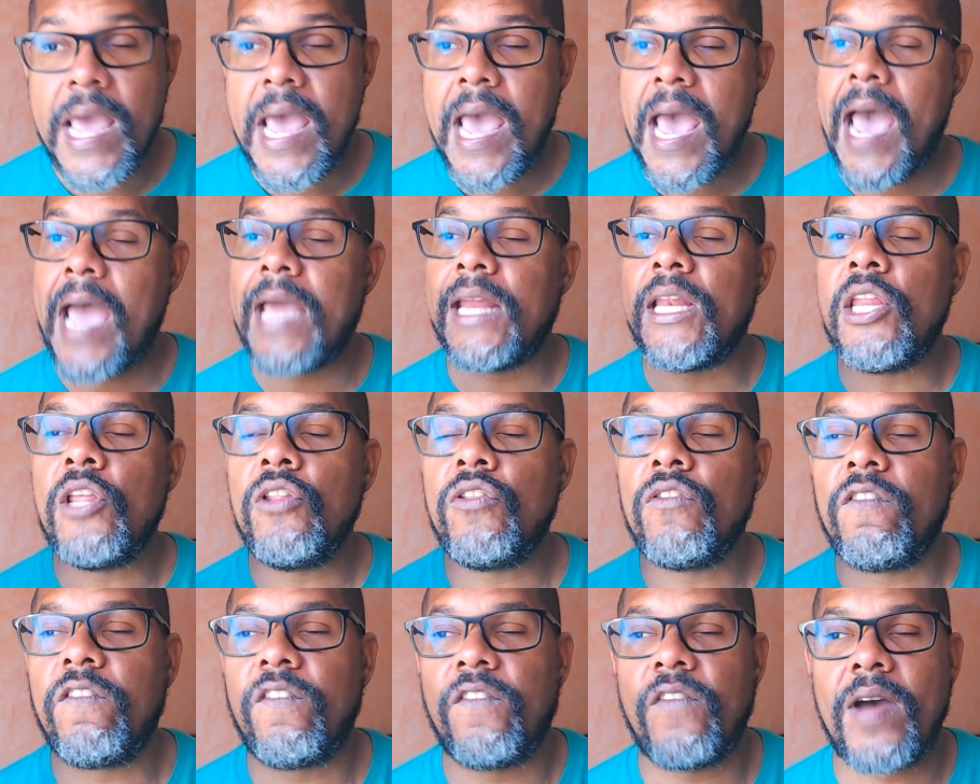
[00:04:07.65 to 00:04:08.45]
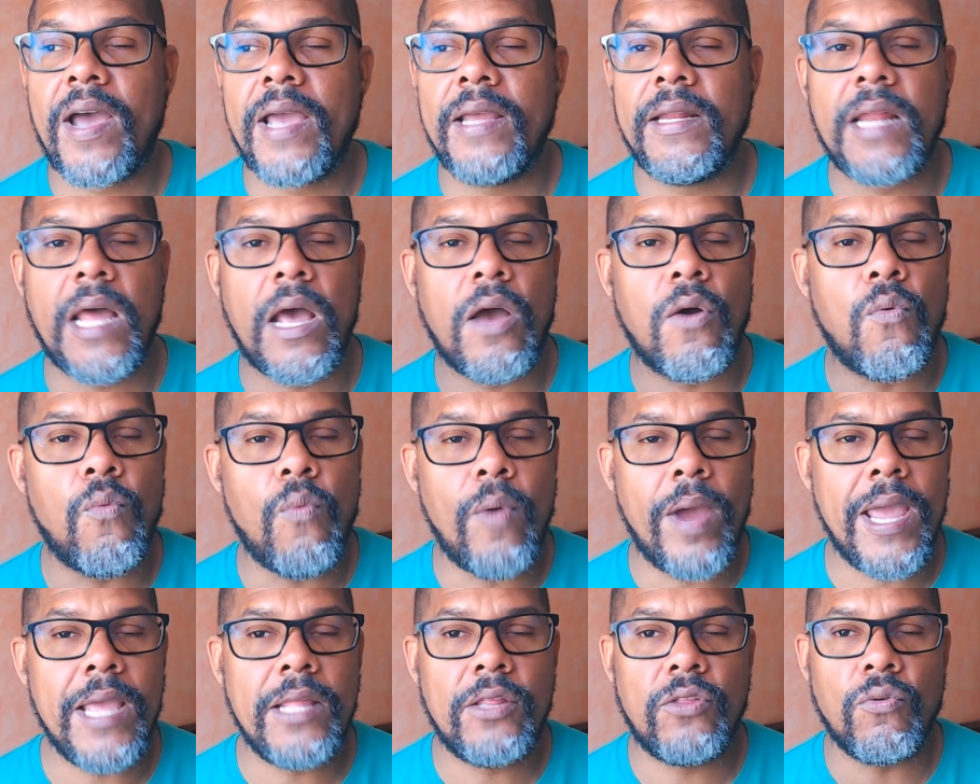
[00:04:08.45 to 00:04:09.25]
I need to find a
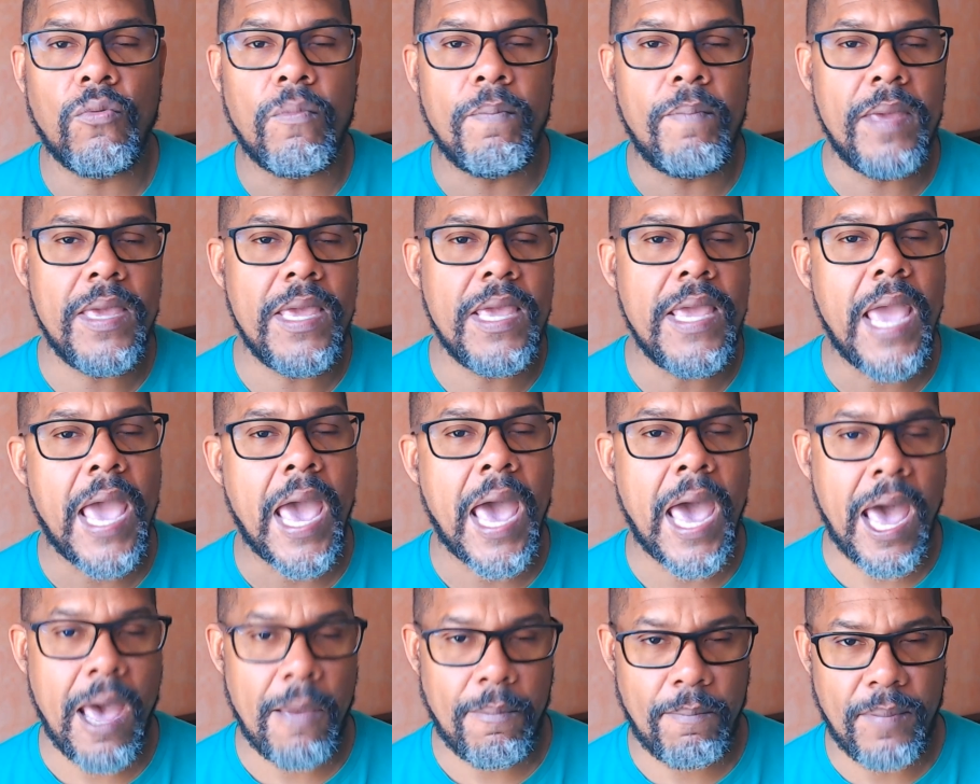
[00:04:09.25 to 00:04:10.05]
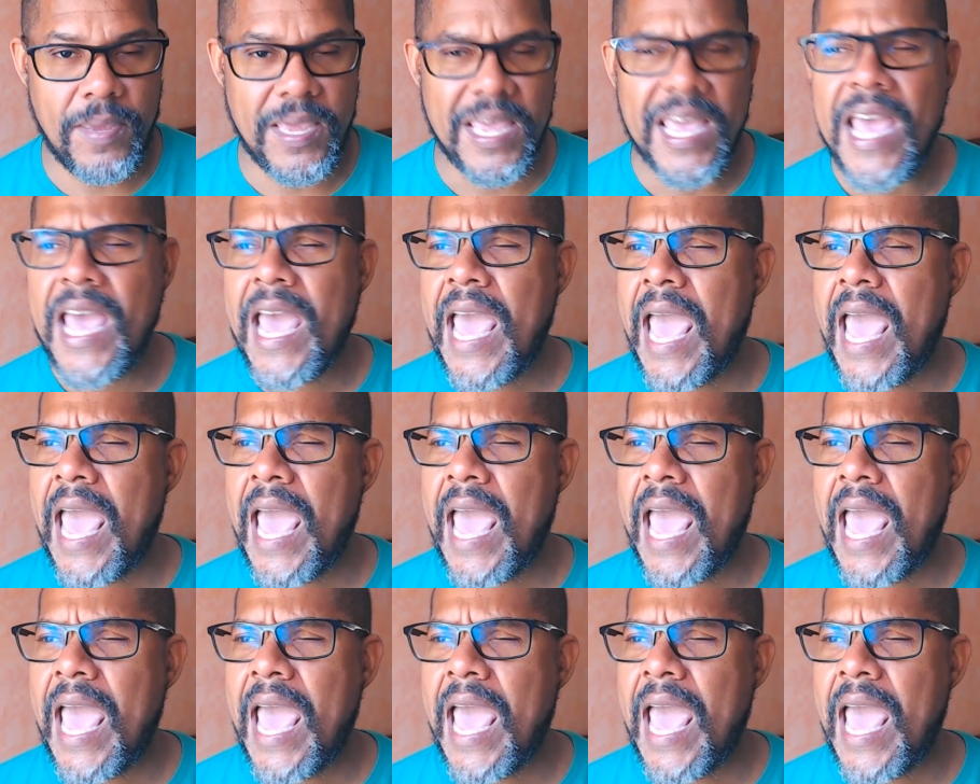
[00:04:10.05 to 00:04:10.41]
way to be happy.